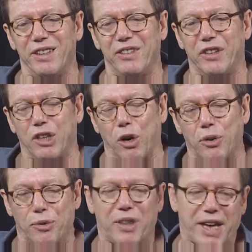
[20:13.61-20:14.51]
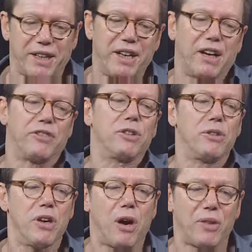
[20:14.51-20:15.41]
if you go through that enough, you
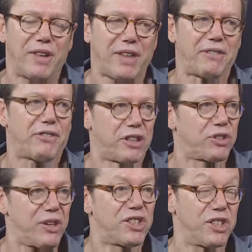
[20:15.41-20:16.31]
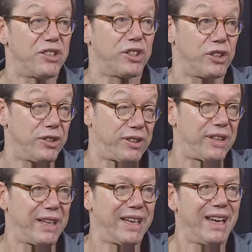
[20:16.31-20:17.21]
know that that frustration is a good
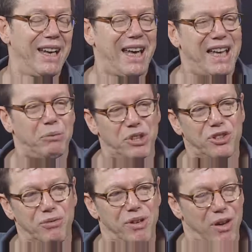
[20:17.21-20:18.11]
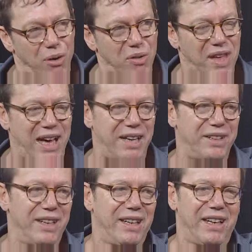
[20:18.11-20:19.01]
thing. And once you know that,
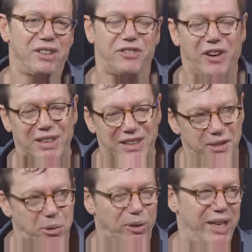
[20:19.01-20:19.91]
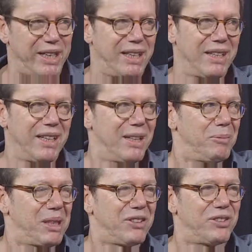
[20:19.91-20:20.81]
it's very liberating
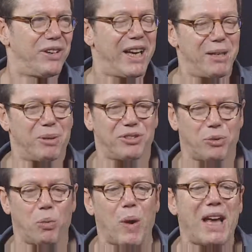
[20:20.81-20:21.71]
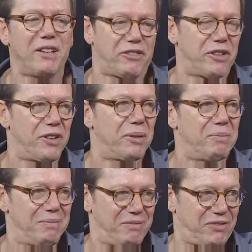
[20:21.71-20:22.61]
because you're able to wait for
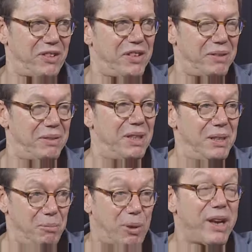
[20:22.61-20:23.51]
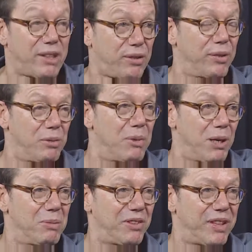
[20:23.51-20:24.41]
the breakthrough
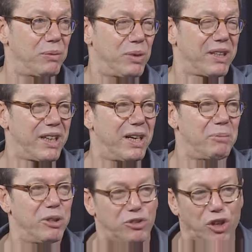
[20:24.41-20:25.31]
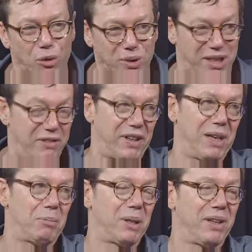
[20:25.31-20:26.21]
moment that will come. You don't give
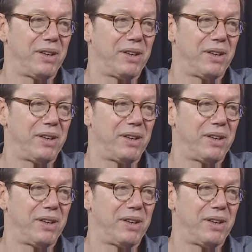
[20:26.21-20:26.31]
up.